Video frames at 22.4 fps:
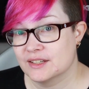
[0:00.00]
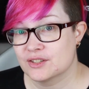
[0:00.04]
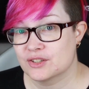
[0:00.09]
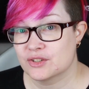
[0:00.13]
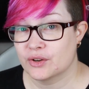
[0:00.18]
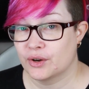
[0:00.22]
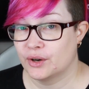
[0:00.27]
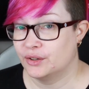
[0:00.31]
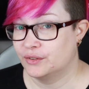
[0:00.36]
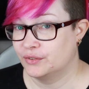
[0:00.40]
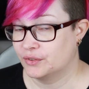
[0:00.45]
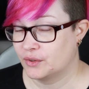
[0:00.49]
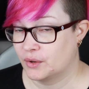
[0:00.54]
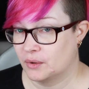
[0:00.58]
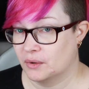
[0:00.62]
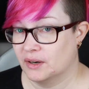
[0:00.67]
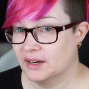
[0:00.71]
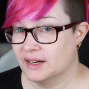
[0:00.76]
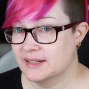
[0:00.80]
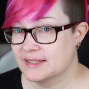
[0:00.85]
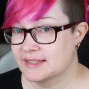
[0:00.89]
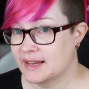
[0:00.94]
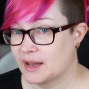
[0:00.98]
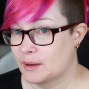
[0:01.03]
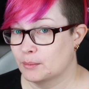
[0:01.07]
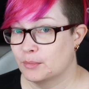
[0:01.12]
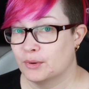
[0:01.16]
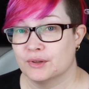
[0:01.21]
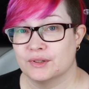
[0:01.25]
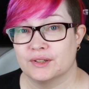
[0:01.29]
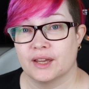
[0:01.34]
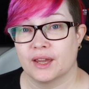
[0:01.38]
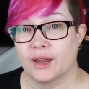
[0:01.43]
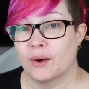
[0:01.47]
so of course I'm
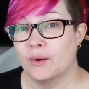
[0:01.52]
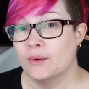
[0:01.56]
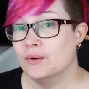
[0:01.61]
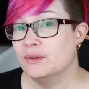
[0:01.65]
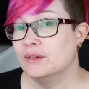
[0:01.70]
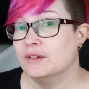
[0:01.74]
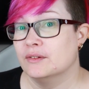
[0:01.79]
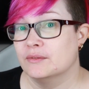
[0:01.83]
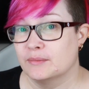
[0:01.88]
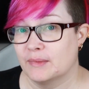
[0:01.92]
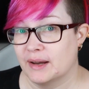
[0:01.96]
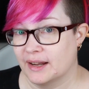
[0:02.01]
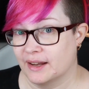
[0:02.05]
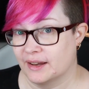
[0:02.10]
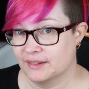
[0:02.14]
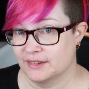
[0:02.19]
putting all my